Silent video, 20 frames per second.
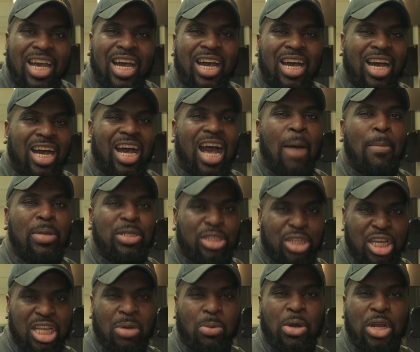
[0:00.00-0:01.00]
I'm gonna
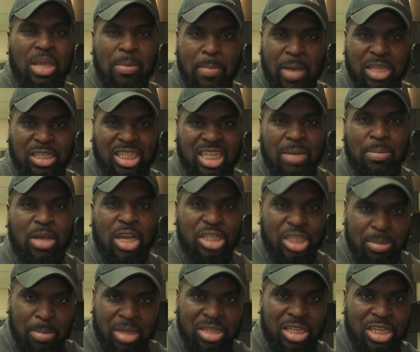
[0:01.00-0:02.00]
tell you where you messed up because
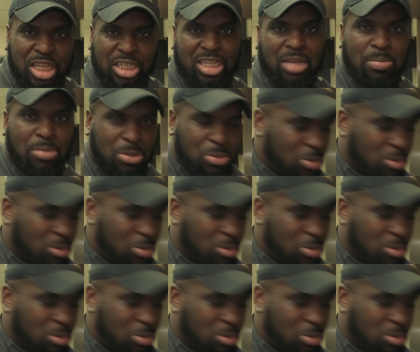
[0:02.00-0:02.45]
you must have did something